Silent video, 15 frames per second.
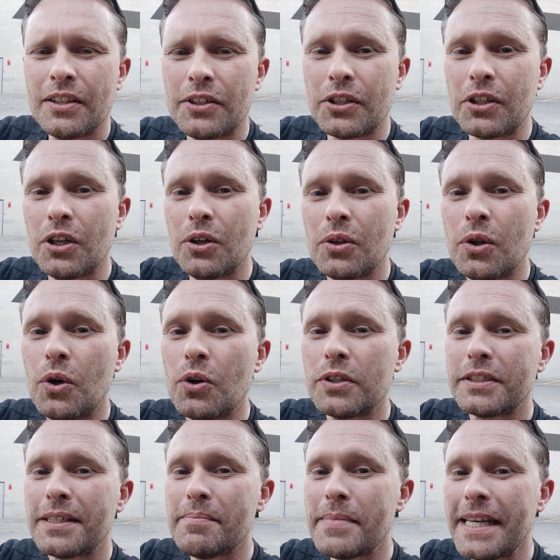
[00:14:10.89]
the girl
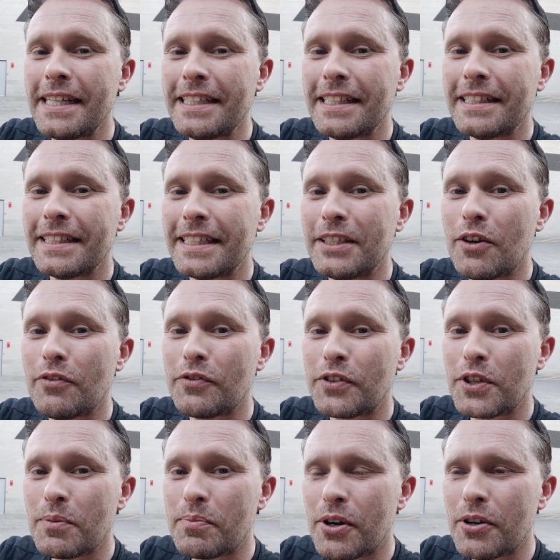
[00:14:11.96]
hooks immediately off
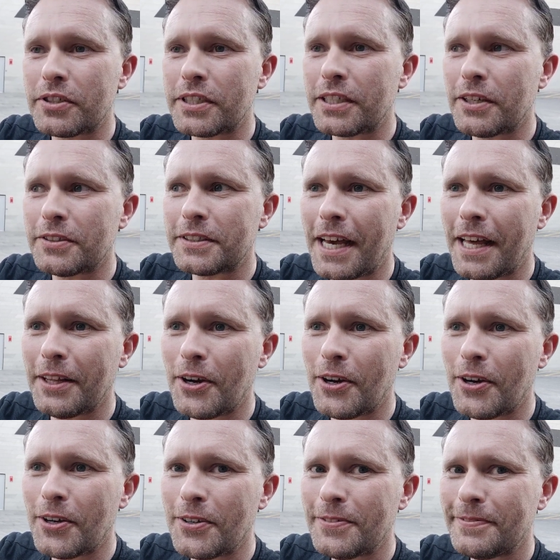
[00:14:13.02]
the approach. He goes,
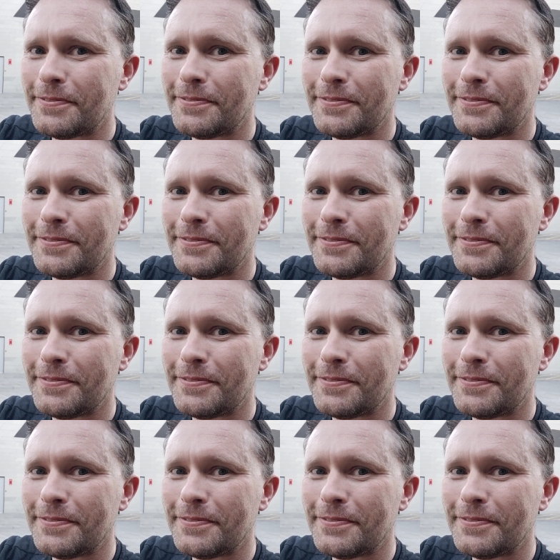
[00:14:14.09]
hello.